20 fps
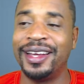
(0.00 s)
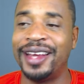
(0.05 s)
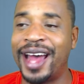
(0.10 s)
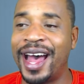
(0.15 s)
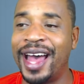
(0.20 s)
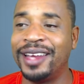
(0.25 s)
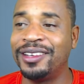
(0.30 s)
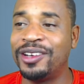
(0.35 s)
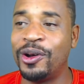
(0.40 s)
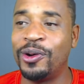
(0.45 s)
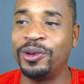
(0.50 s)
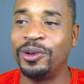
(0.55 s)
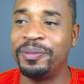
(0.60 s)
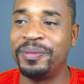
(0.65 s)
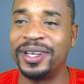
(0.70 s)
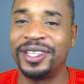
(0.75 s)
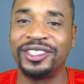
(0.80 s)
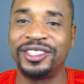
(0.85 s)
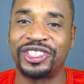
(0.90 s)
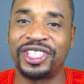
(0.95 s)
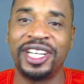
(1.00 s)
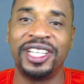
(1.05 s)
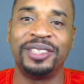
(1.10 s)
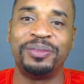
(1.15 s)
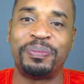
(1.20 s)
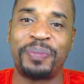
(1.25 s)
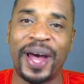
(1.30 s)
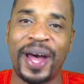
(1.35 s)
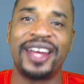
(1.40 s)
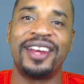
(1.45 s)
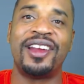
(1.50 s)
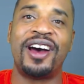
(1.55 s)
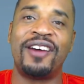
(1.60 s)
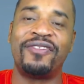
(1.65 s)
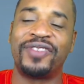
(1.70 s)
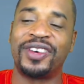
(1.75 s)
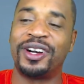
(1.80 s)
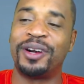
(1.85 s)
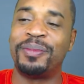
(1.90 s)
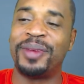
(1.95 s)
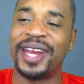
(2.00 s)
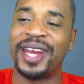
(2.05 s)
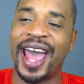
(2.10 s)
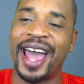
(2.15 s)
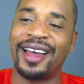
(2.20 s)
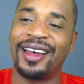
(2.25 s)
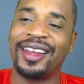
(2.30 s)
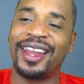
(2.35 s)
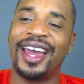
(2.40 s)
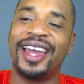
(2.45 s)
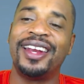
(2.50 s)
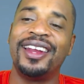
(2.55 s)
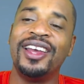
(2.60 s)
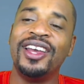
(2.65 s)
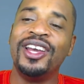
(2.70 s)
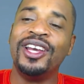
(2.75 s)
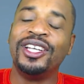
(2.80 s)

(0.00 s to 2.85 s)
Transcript: not Golden Bell Training biting off of Urban Acolyte.